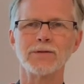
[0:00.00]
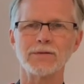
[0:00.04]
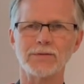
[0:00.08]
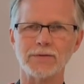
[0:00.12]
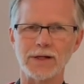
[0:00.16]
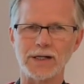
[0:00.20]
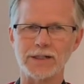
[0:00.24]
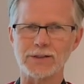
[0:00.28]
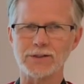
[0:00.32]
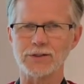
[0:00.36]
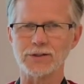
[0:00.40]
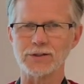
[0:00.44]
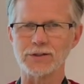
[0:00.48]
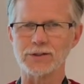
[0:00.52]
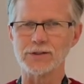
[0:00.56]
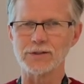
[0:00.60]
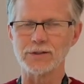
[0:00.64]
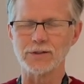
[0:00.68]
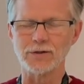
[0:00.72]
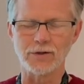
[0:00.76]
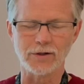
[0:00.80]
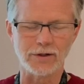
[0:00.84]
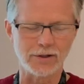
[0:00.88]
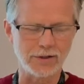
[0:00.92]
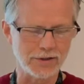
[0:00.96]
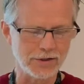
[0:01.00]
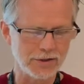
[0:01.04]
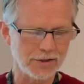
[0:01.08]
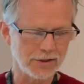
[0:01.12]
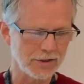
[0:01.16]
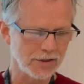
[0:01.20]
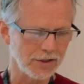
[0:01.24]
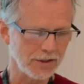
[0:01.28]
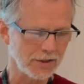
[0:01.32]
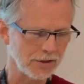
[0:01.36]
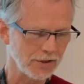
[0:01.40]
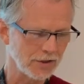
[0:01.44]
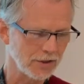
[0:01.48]
That's just an
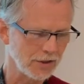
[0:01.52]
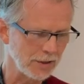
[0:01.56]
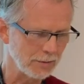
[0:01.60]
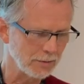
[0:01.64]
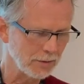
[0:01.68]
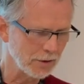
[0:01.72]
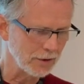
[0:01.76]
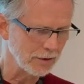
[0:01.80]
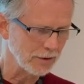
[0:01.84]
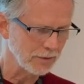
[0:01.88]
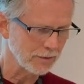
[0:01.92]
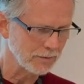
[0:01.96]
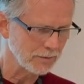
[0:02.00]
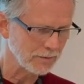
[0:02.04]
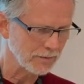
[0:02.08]
artist's conception.